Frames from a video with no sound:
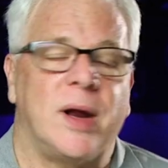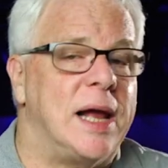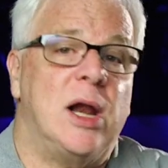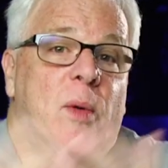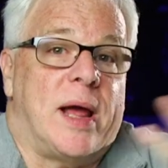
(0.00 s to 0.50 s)
And
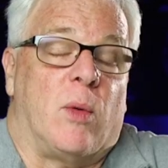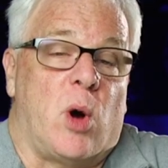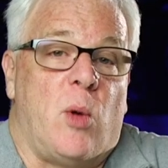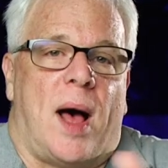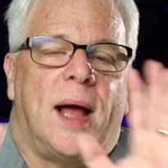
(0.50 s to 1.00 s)
I know we got
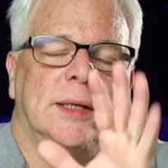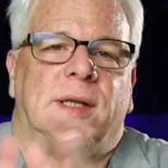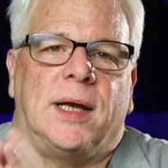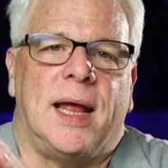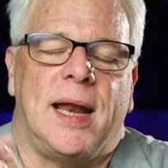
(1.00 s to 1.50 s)

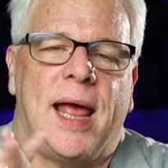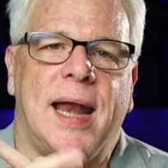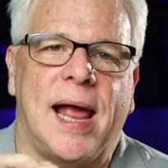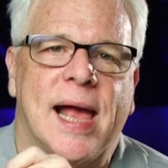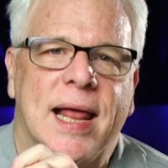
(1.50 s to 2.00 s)
robots and, and,
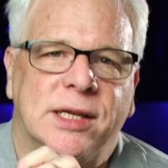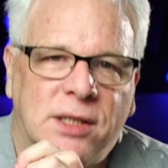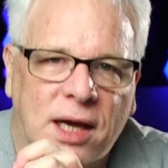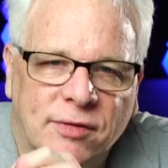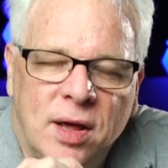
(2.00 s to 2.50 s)
and that kind of
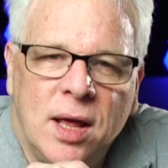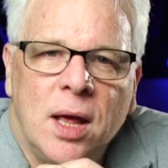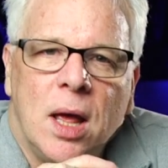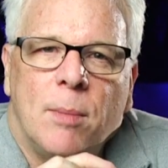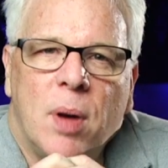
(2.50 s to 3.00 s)
stuff,
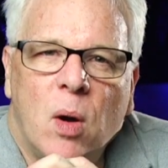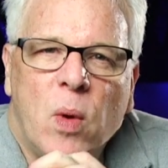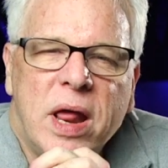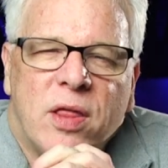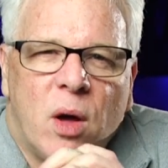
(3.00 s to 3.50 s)
but
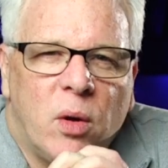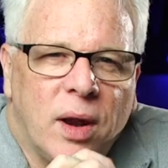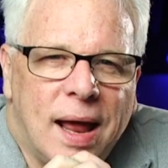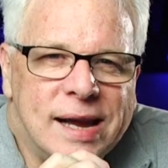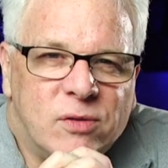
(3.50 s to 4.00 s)
we thought
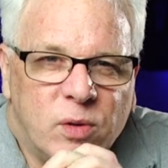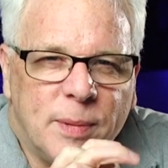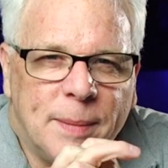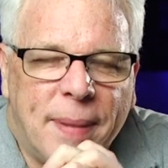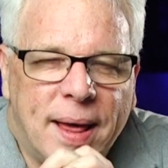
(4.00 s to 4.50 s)
life would
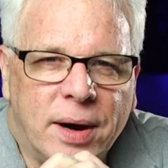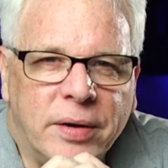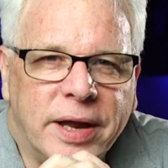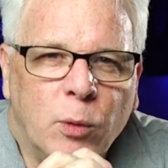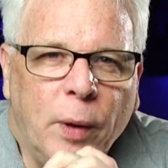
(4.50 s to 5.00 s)
be
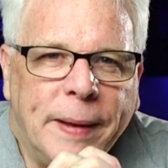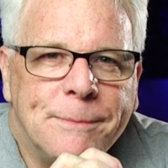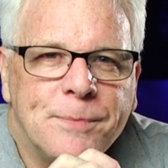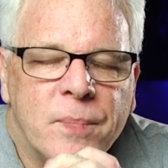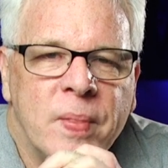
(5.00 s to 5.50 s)
better, didn't we?
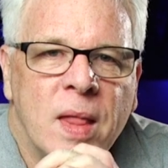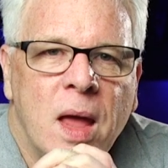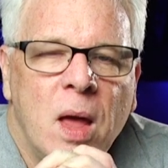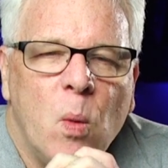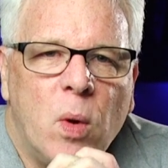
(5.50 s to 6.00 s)

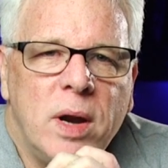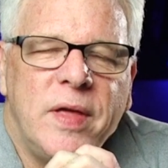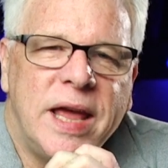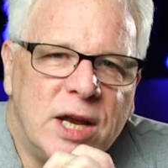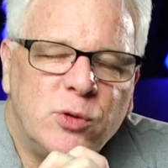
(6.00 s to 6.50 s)
One of
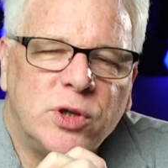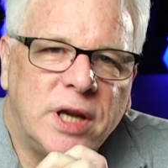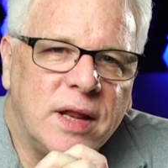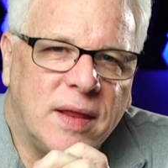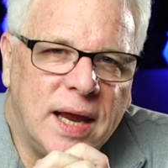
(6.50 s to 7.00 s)
the
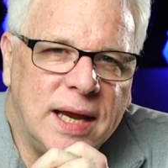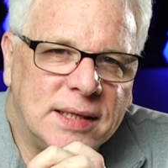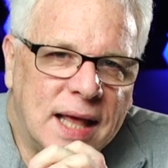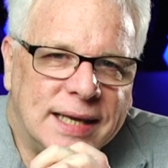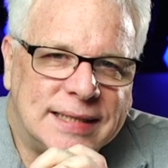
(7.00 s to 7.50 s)
interesting
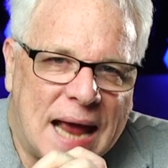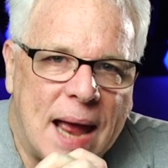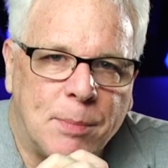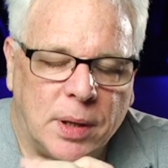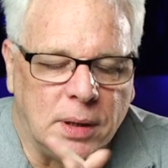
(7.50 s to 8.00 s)
things that has
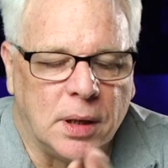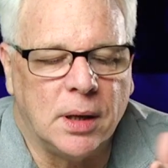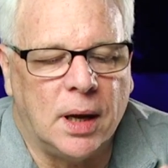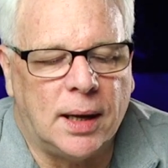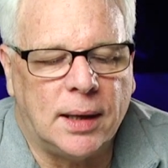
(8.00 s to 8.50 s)
happened
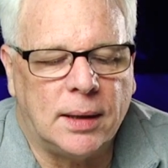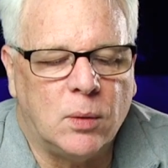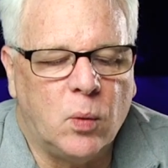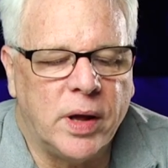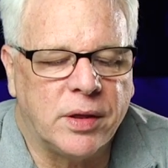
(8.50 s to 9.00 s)
uh,
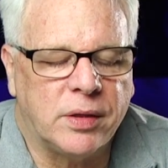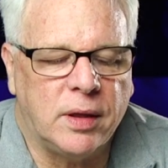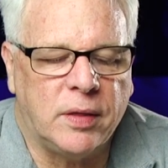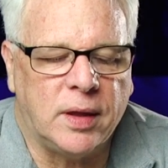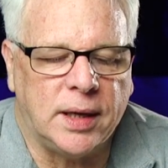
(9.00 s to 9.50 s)
with
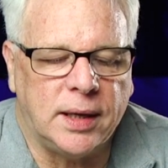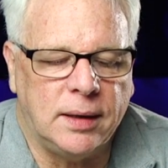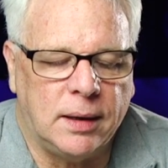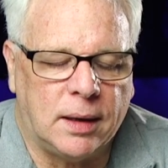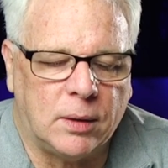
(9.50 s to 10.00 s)

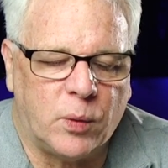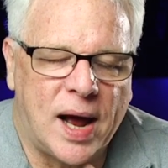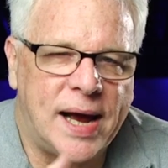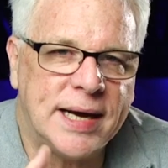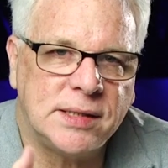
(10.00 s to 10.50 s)
the uh,
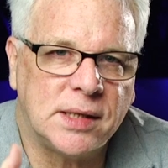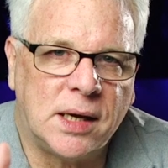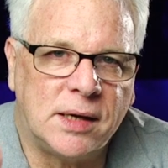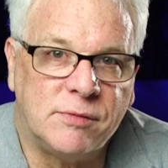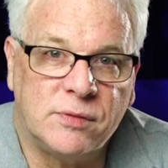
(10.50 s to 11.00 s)
rise
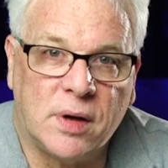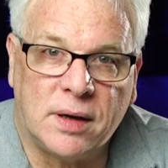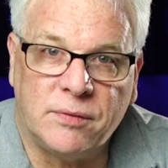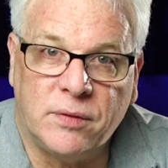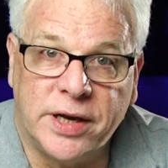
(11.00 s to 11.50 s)
of,
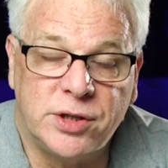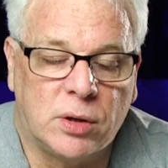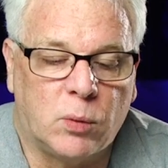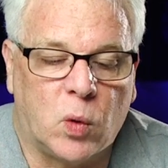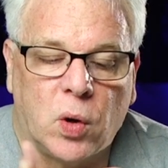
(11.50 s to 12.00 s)
of,
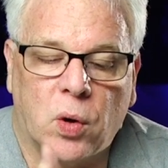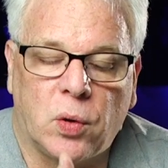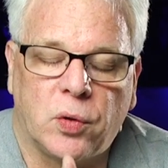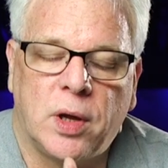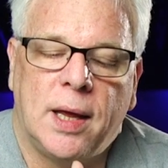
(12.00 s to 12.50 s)
digital
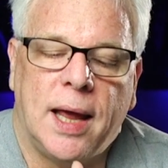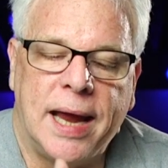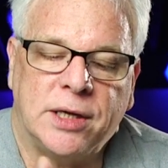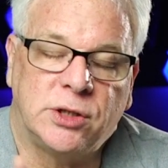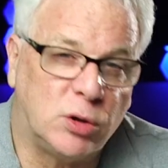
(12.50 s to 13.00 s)
world
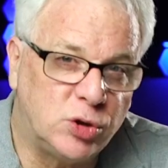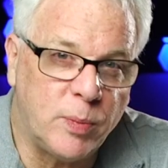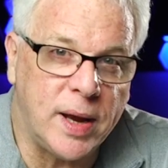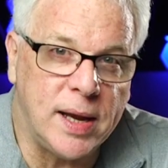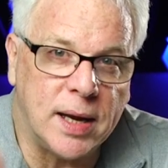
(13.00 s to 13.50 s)
and
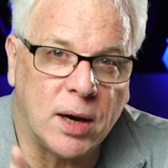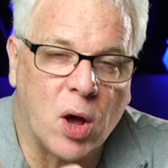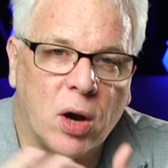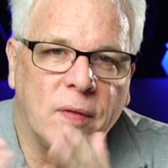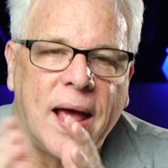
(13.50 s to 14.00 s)
social media and
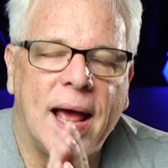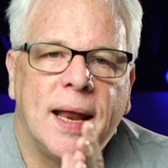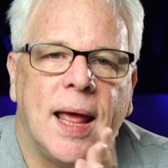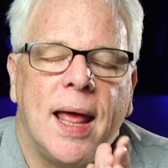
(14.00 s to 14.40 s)
all of that